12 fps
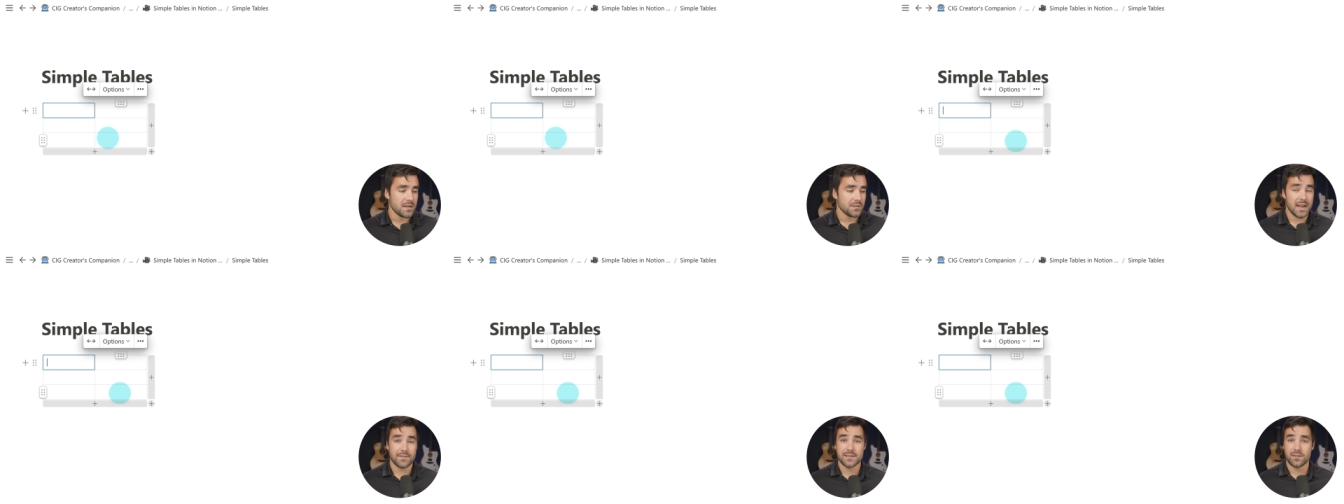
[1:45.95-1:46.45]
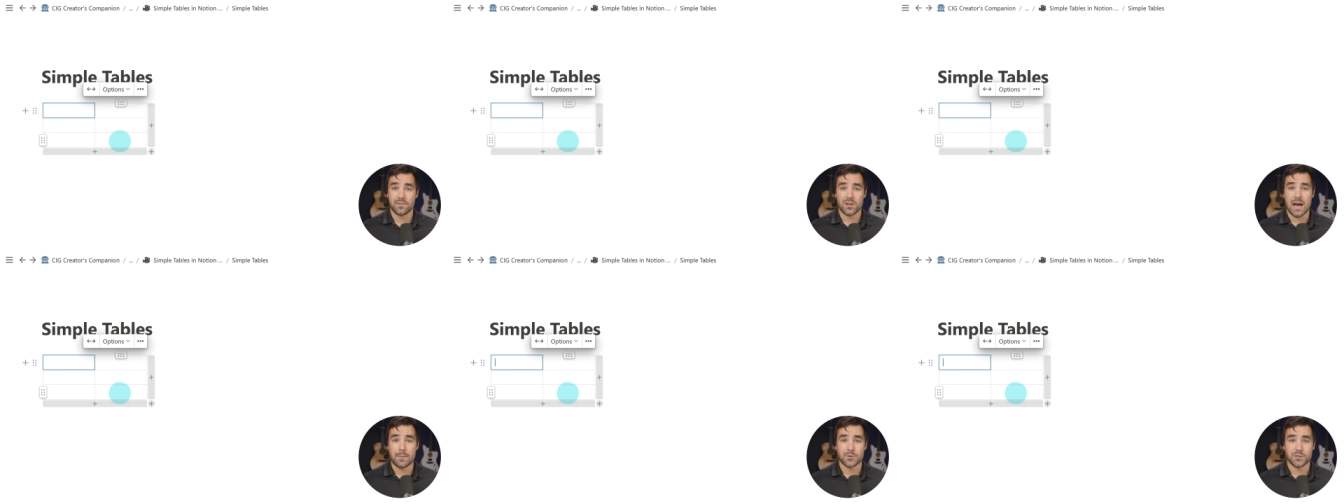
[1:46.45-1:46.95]
And I have several
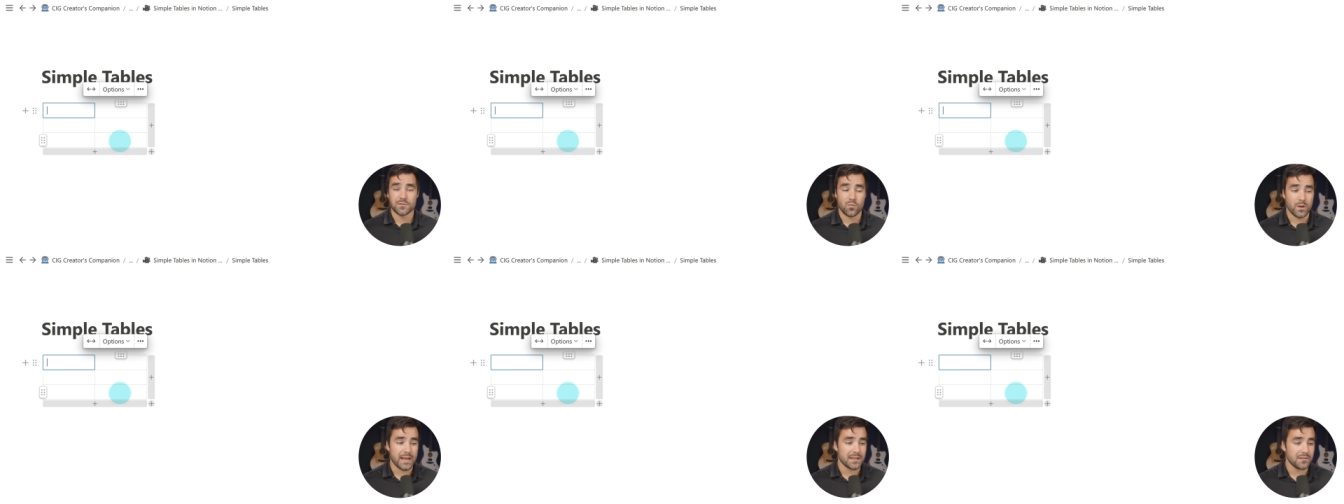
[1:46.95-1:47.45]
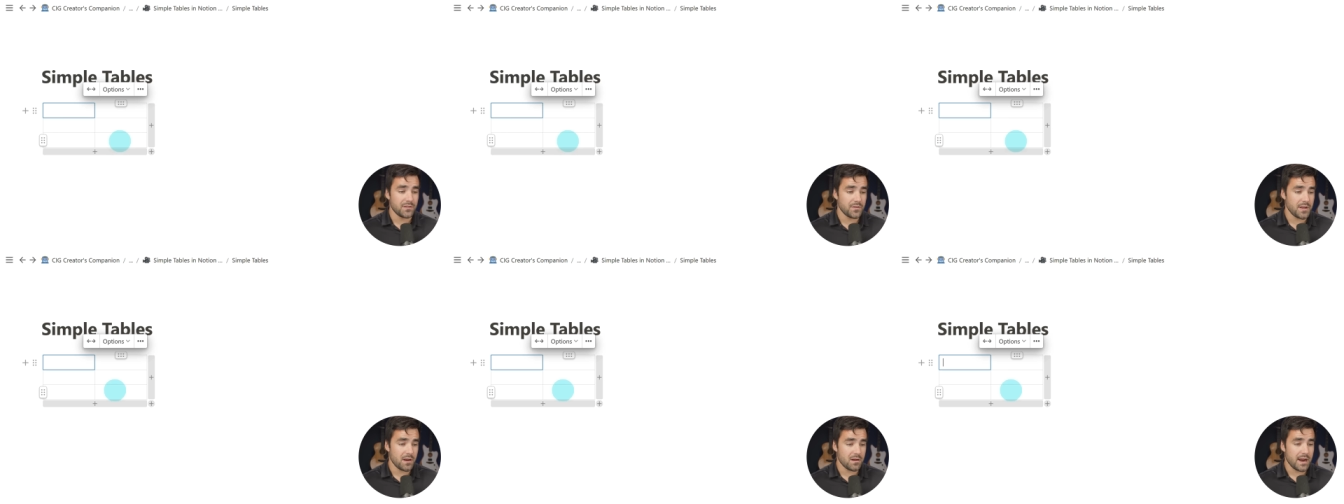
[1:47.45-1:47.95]
different options for what I can do
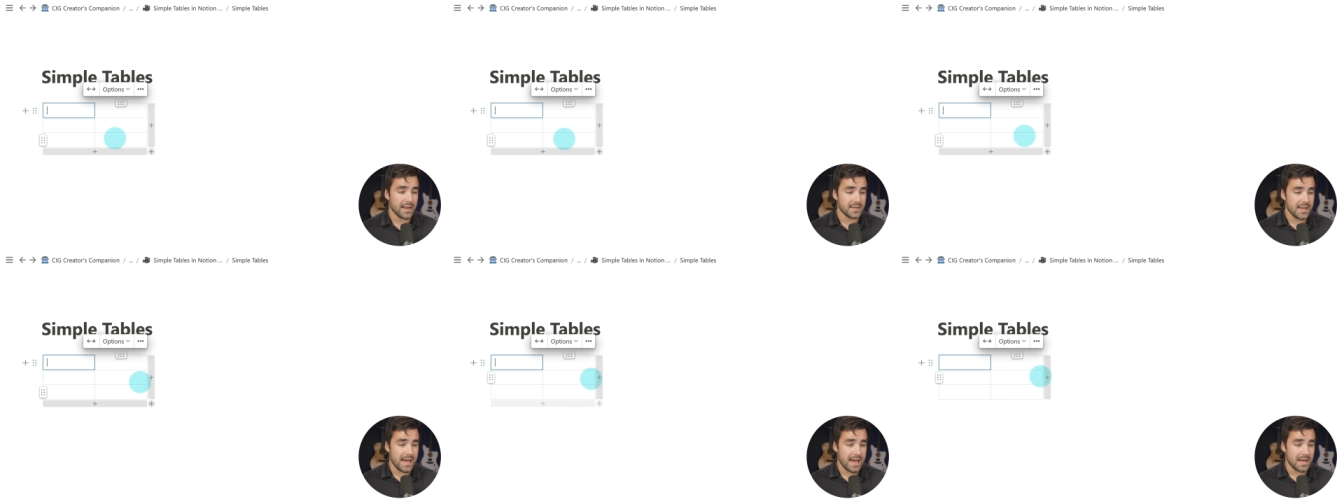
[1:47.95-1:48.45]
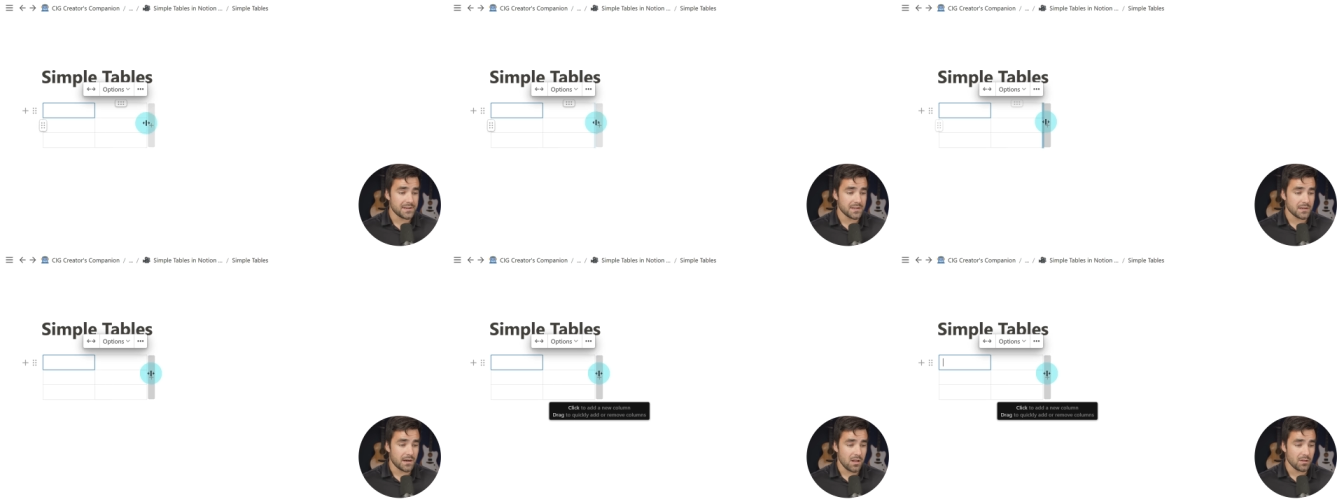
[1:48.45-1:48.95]
here. I can add
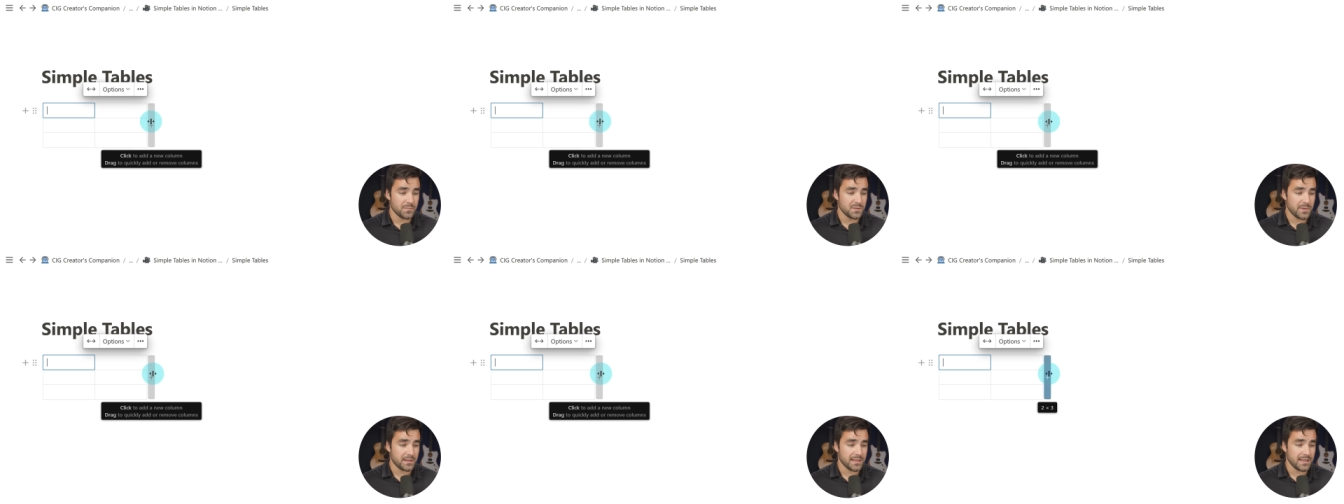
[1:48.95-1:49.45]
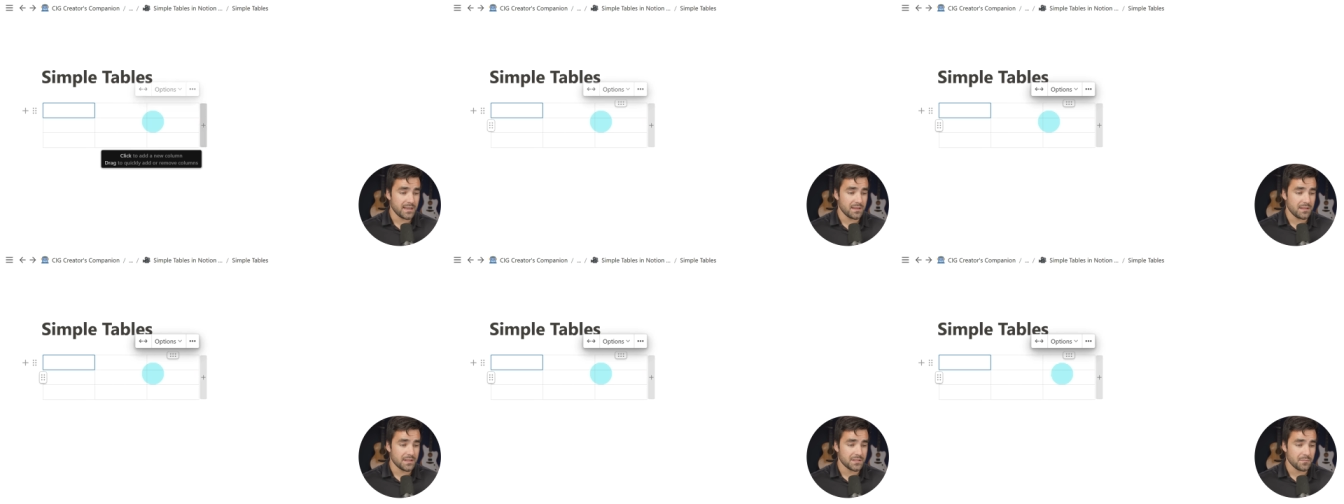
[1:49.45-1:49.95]
columns by clicking
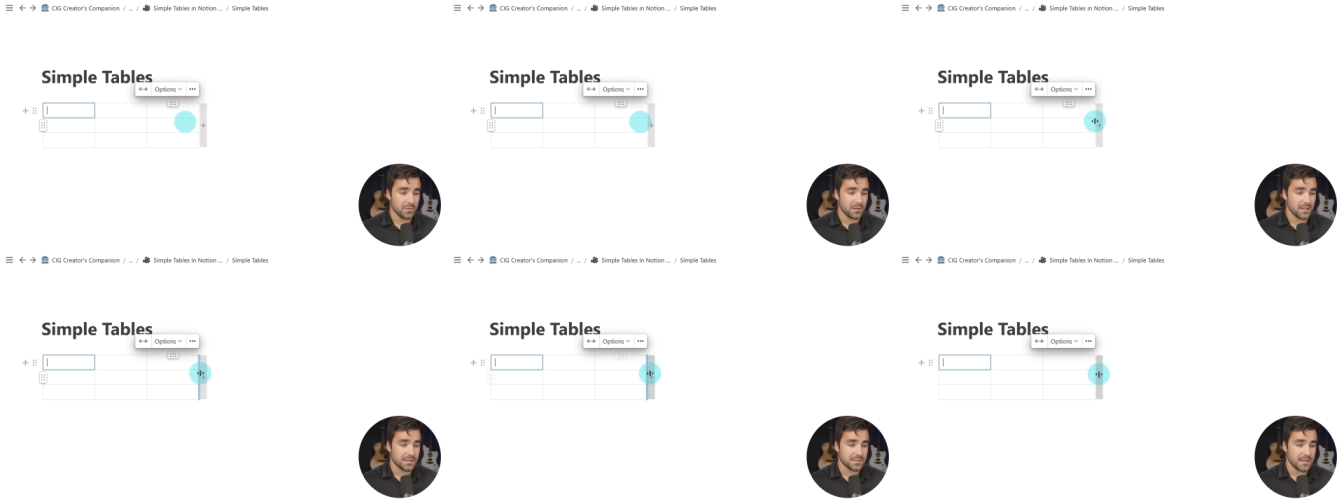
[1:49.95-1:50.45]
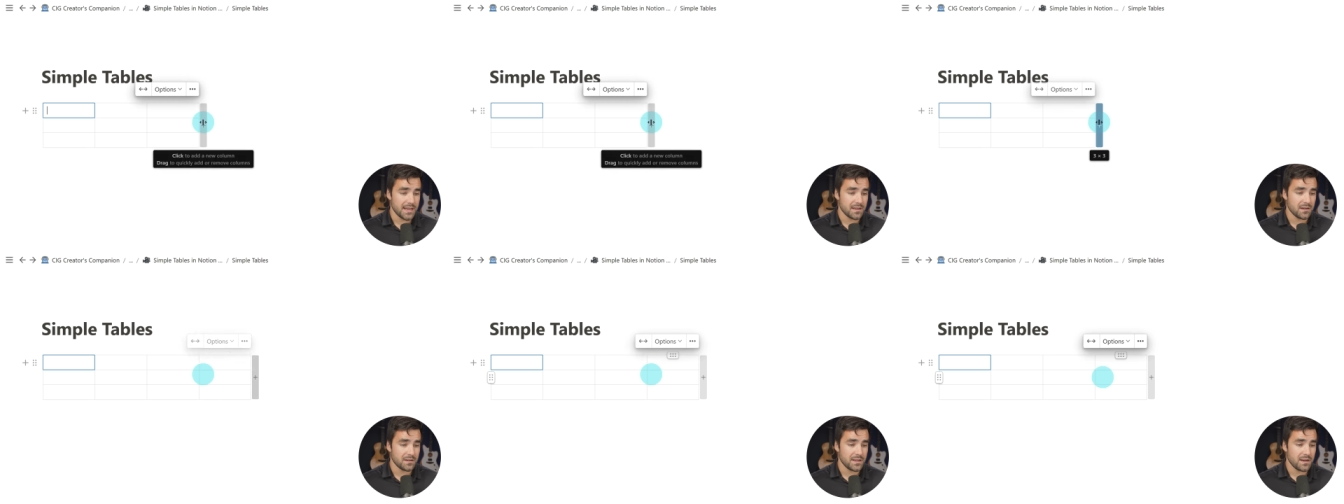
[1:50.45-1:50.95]
this plus
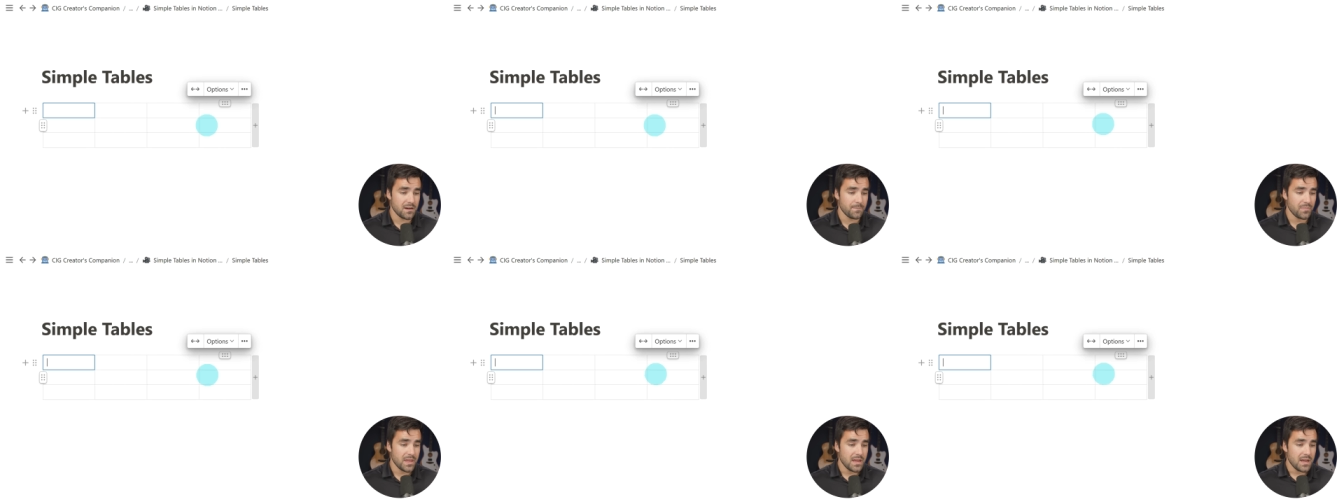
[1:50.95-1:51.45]
icon here.